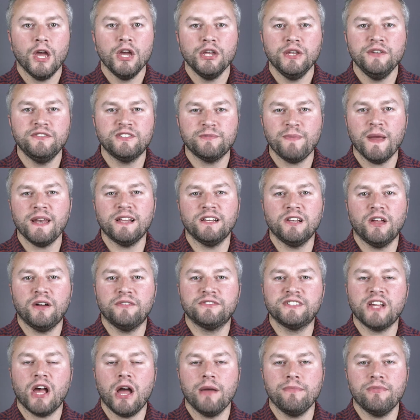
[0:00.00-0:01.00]
You've spent a lot of
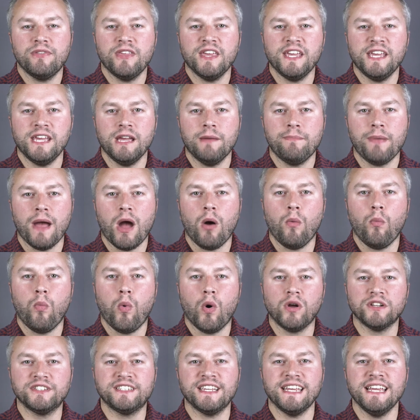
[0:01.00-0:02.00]
time thinking about
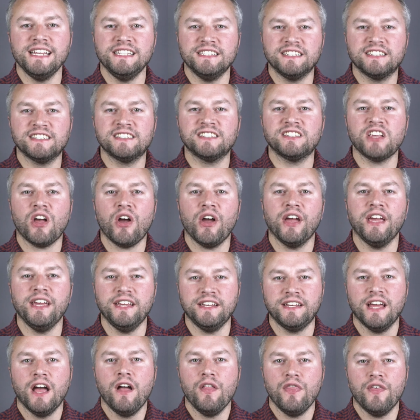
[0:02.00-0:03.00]
what's
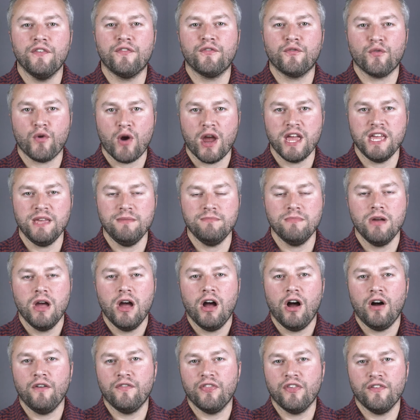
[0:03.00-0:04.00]
inside the frame
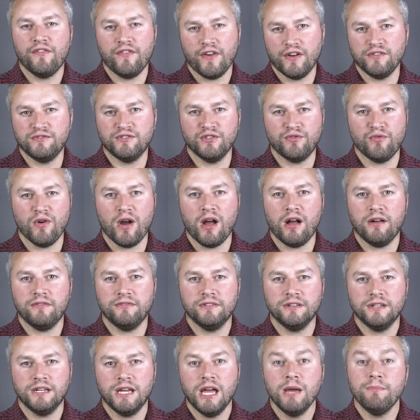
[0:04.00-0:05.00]
of the photograph,
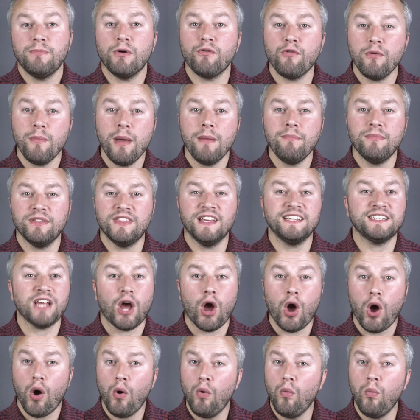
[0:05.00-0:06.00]
but remember there's
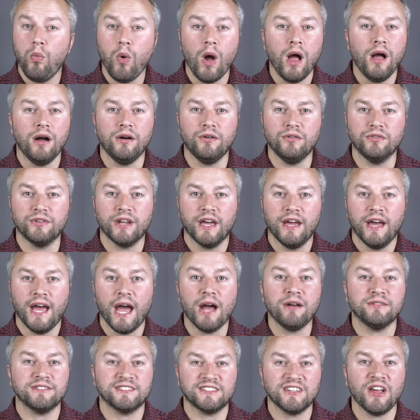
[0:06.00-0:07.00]
a whole world
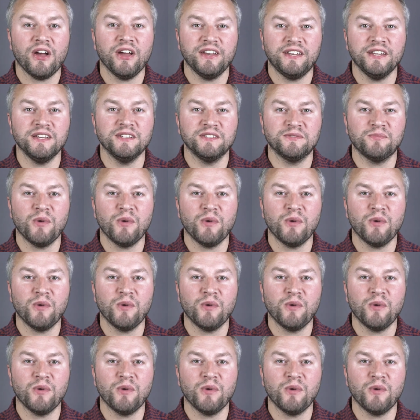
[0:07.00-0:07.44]
outside it as